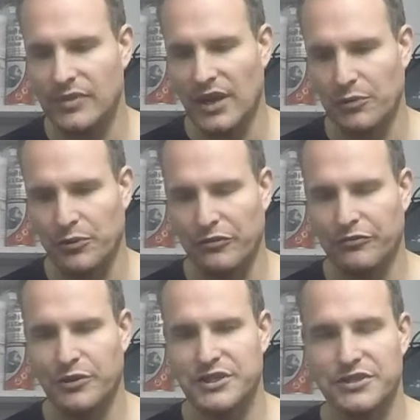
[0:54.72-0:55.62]
And one of the
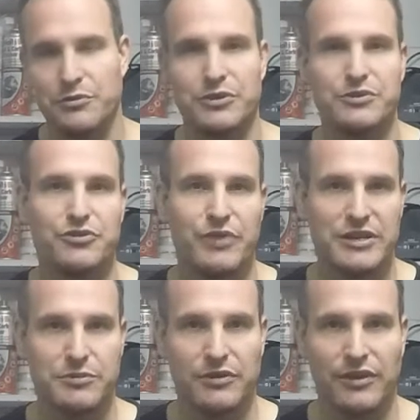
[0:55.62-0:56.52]
first things I want to
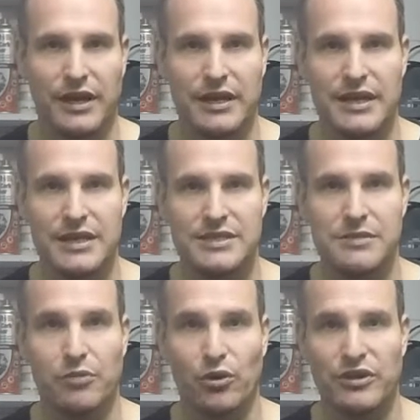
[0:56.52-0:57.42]
address with that is the
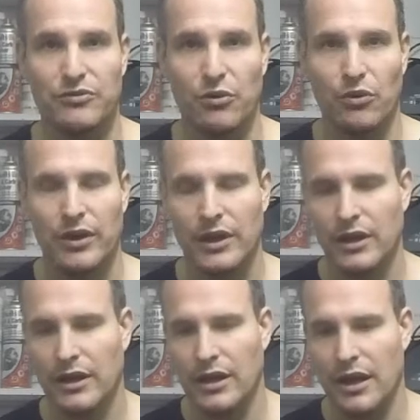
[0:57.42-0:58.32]
body roll,
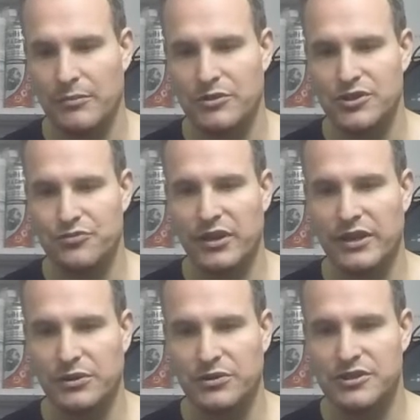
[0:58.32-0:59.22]
because it's really
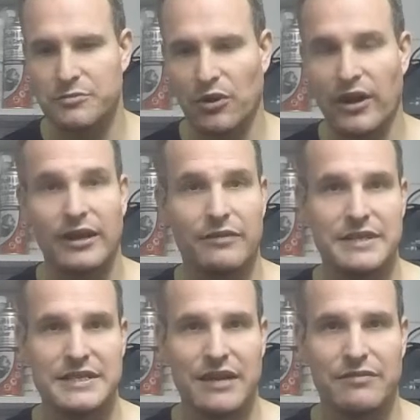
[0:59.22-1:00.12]
noticeable. I live
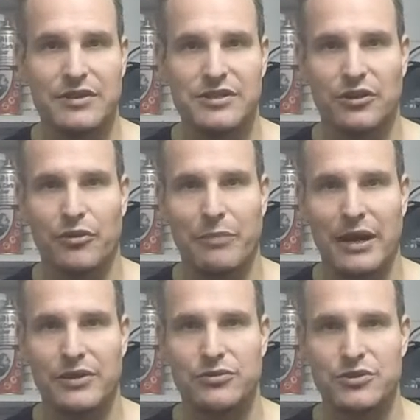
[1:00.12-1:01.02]
in Devon, there's a lot of
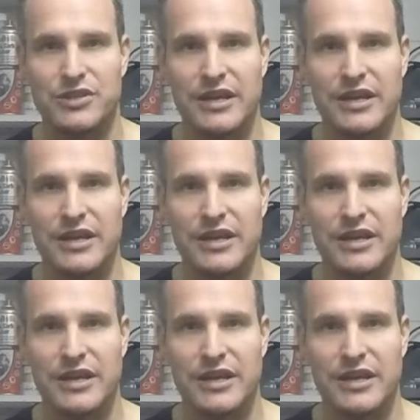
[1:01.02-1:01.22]
back roads.